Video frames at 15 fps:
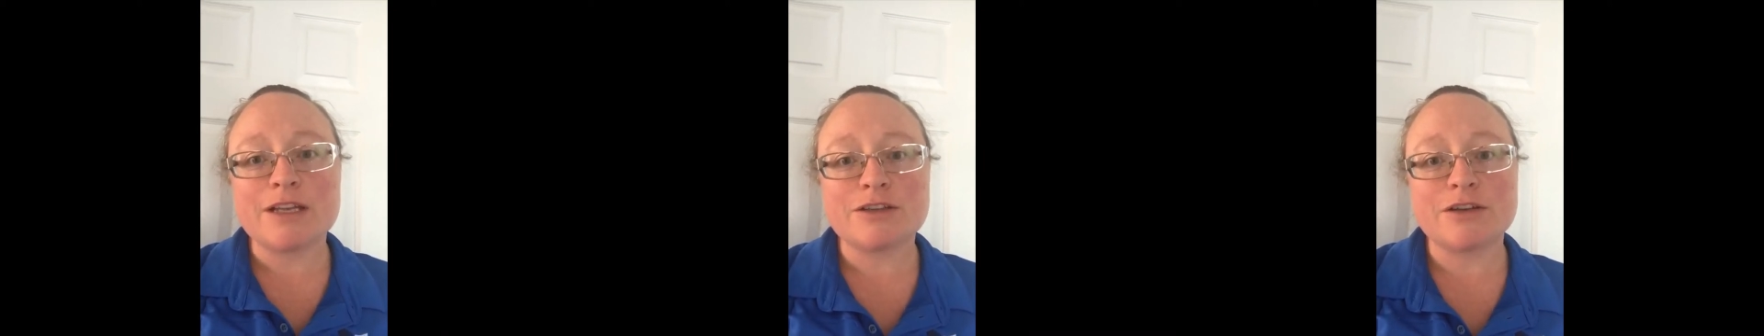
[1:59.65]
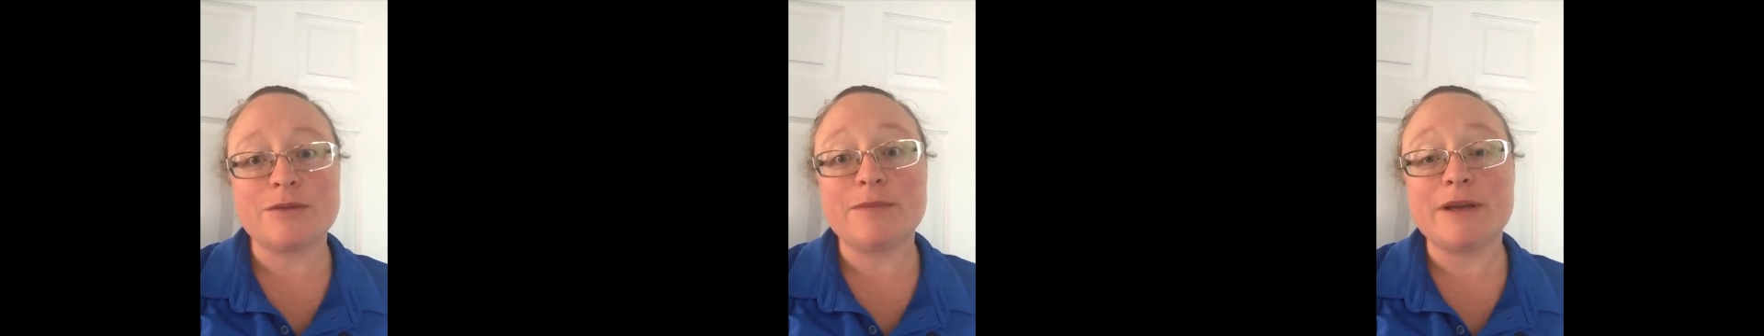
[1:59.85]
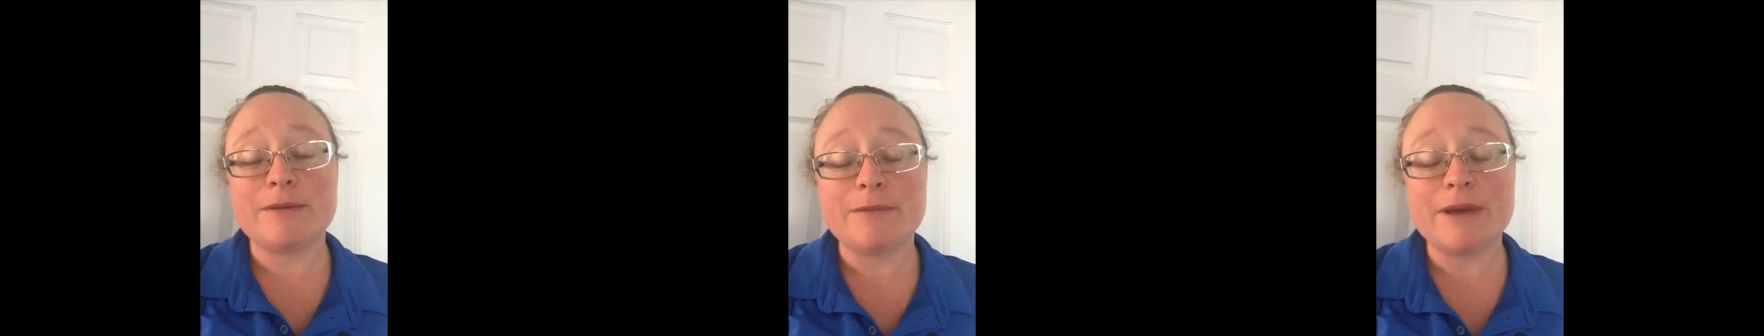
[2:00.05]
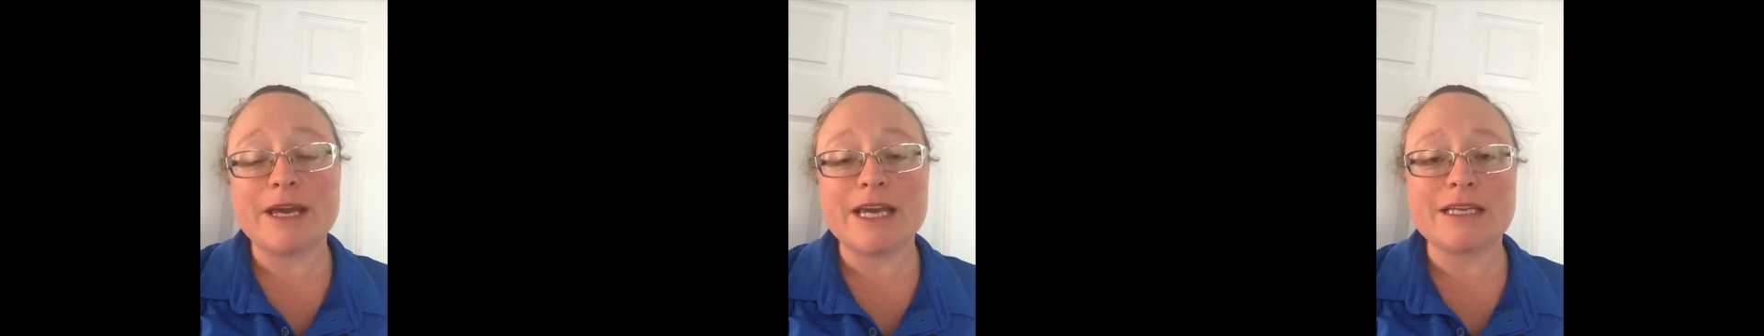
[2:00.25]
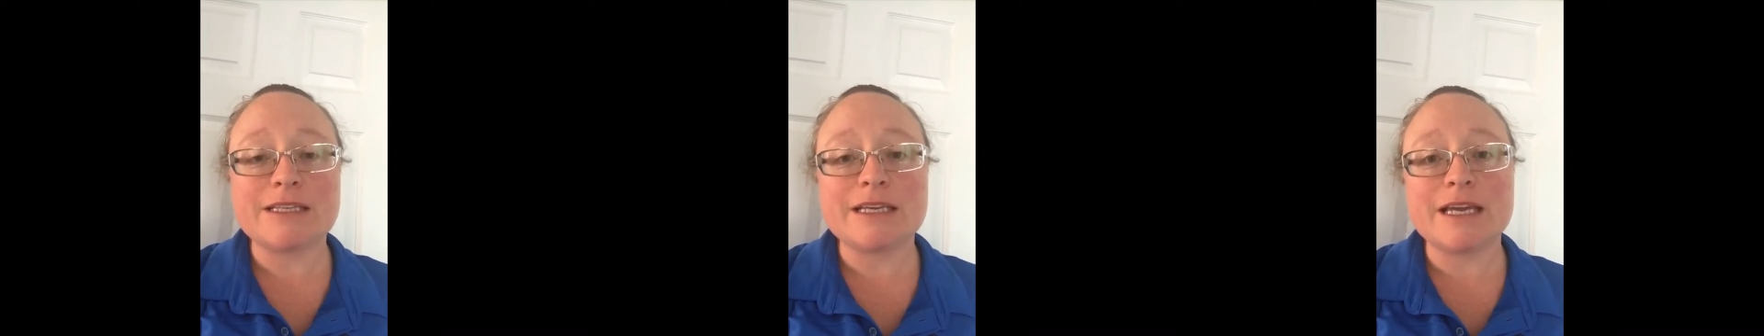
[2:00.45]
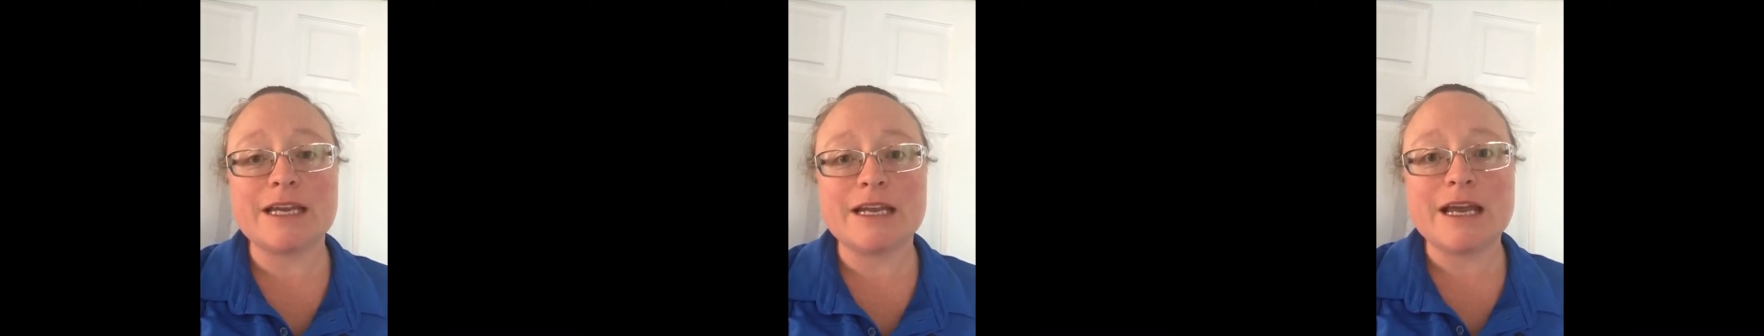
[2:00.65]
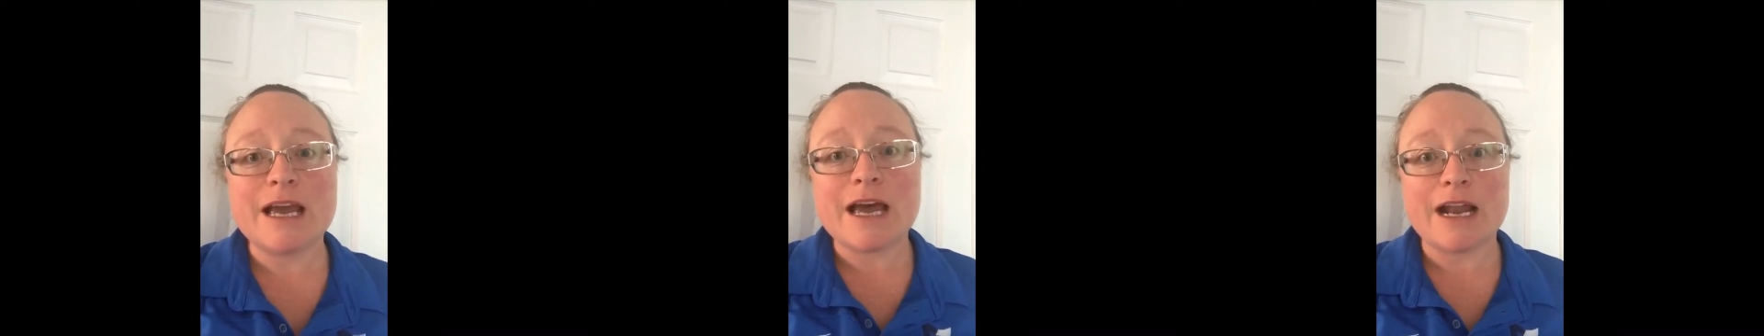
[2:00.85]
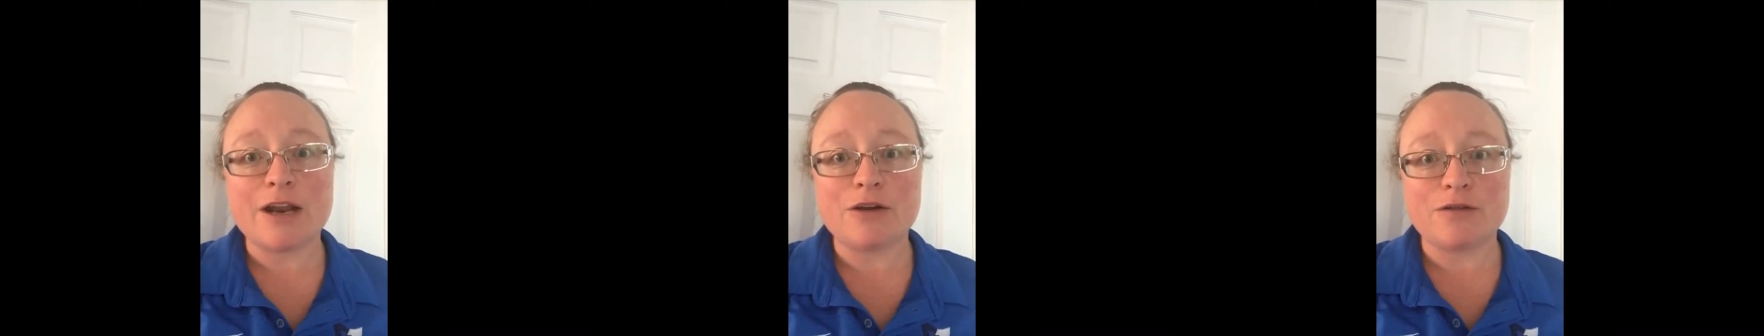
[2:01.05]
It's going to be amazing and
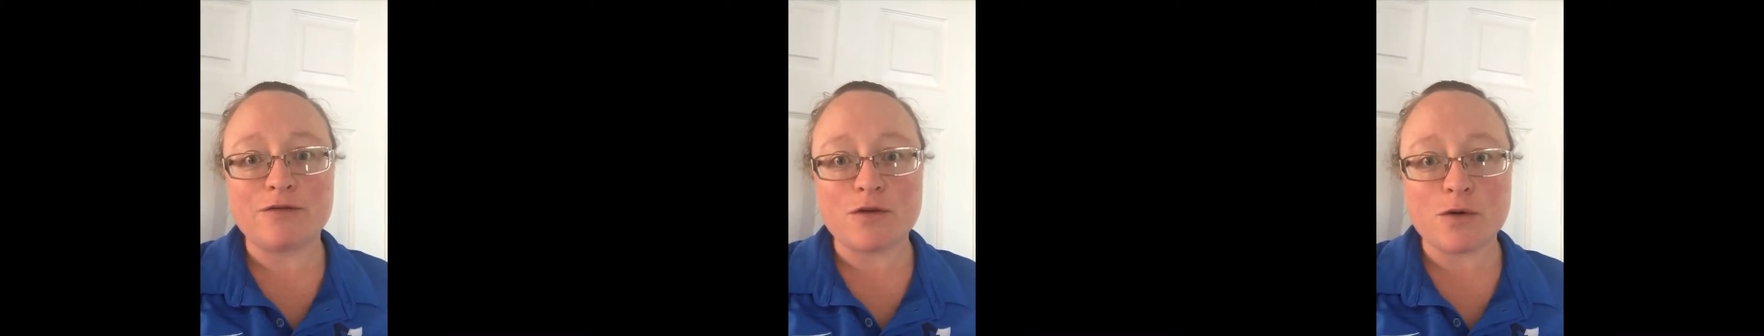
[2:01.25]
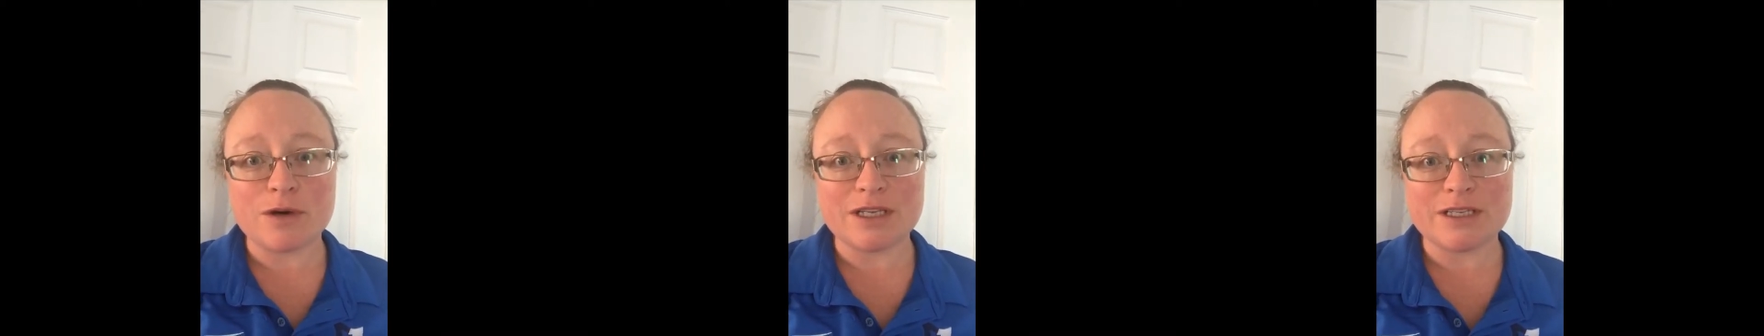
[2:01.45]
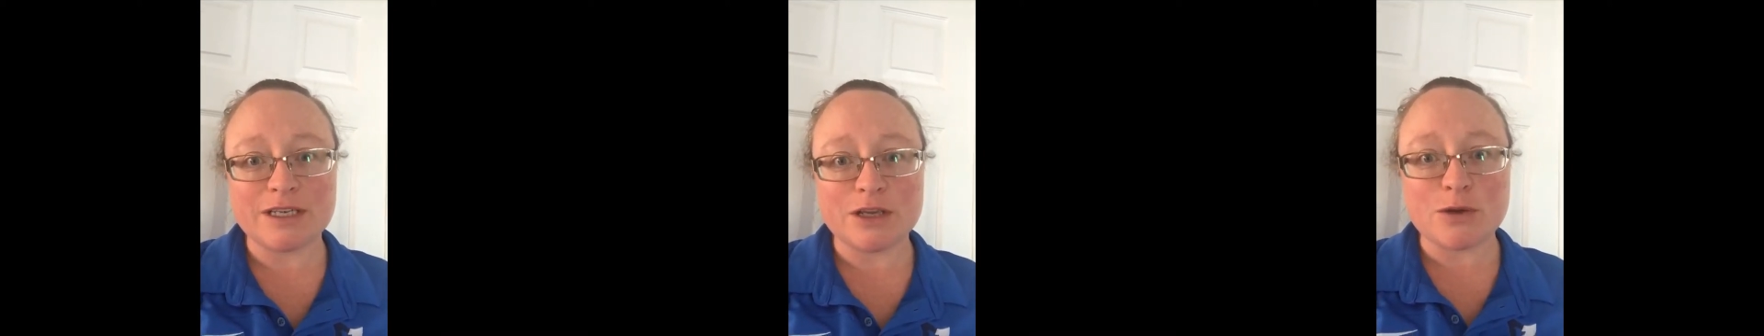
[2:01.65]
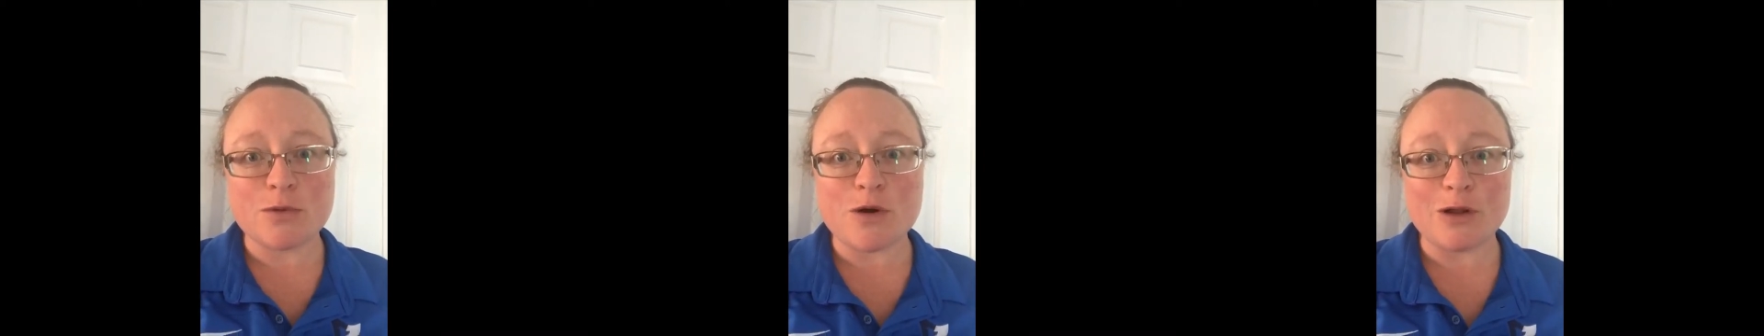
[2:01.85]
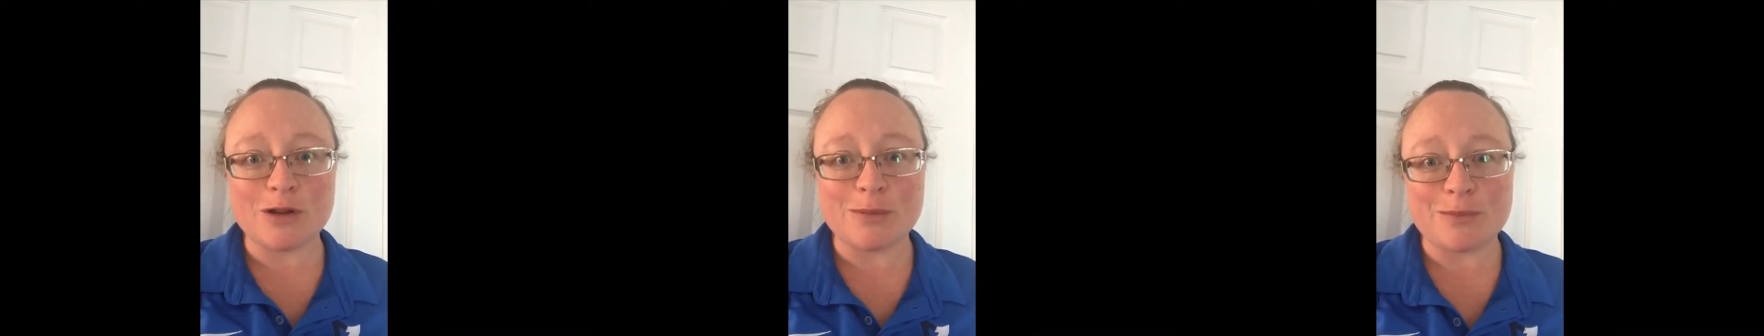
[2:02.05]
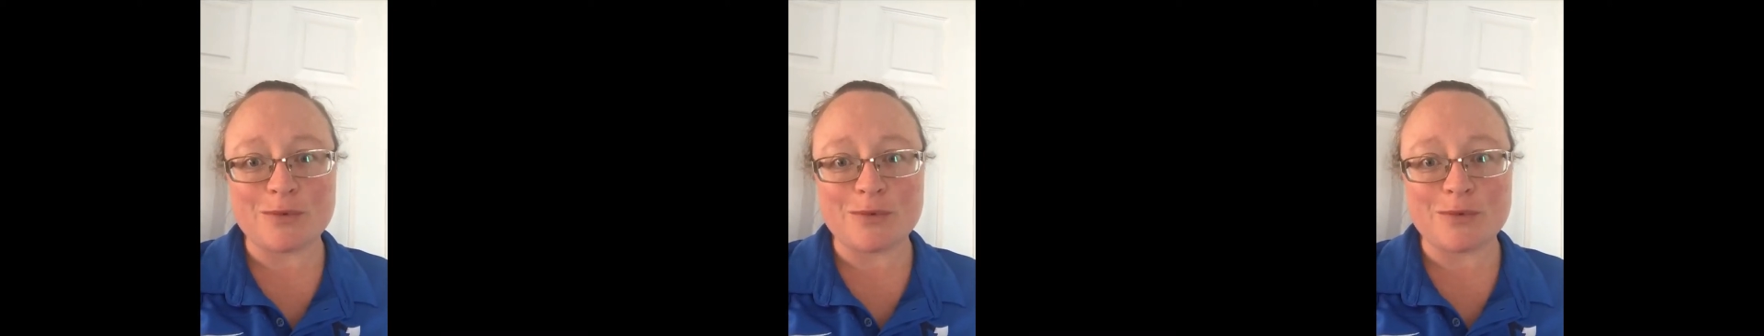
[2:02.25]
I look forward to seeing you all at